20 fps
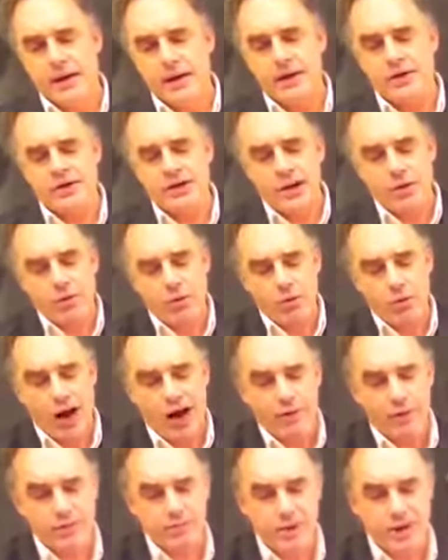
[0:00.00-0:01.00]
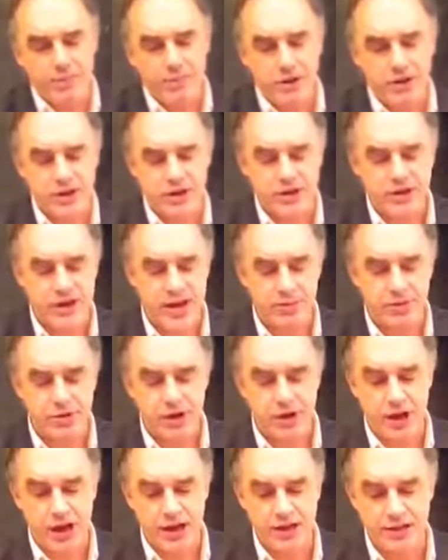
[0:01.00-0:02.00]
And you say, well, why would people
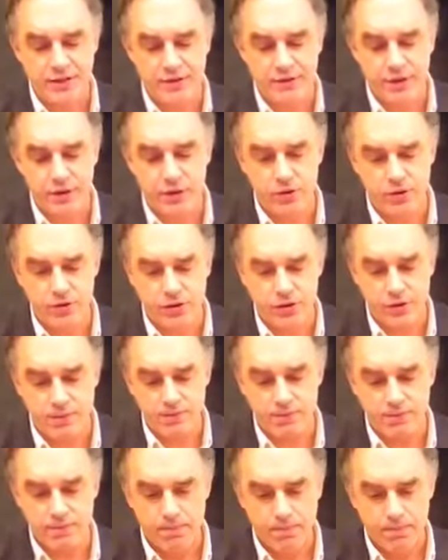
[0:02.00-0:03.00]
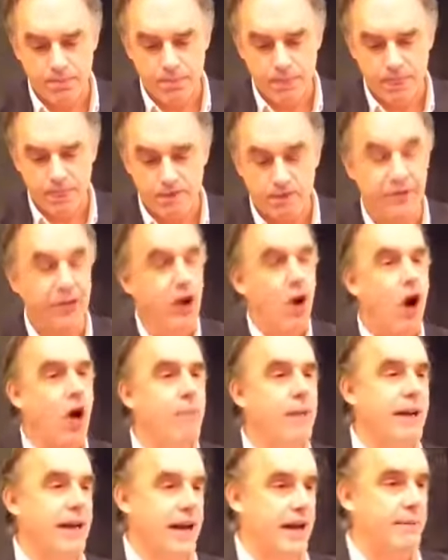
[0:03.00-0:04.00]
conceptualize of those
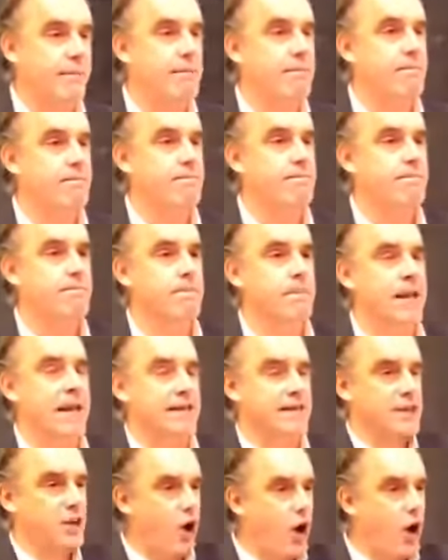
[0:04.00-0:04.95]
phenomena as